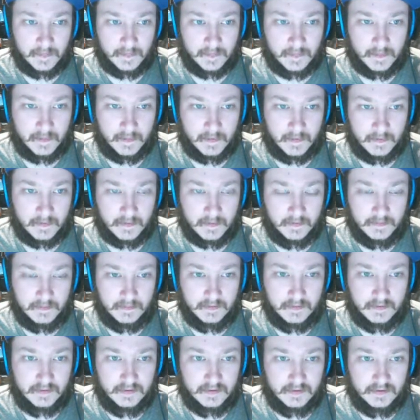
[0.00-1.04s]
I don't think
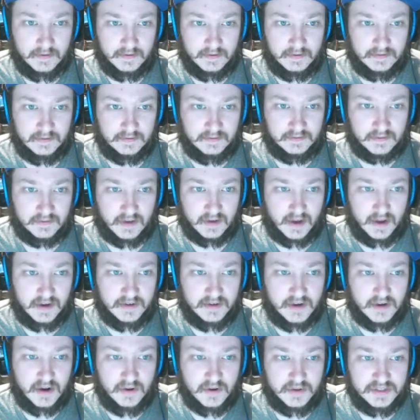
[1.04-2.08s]
she's with him. No, I don't
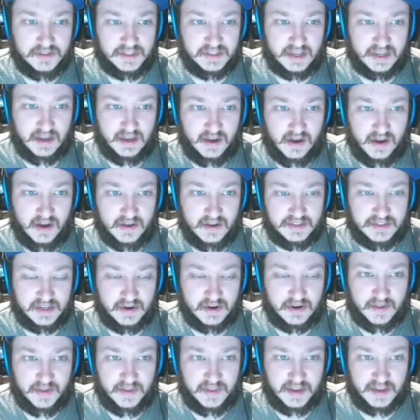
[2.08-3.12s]
know who said. Oh, it's,
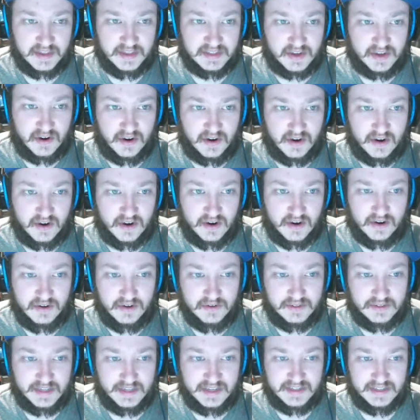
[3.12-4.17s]
I think it's her who
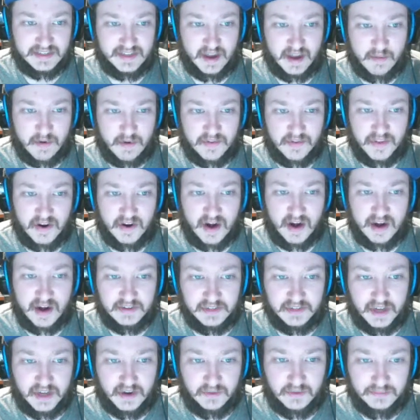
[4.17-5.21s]
says stop right there. I don't
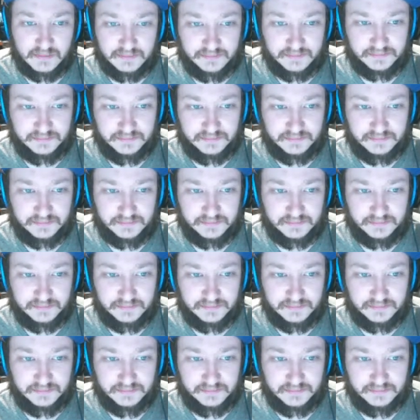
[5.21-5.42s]
know. Yeah.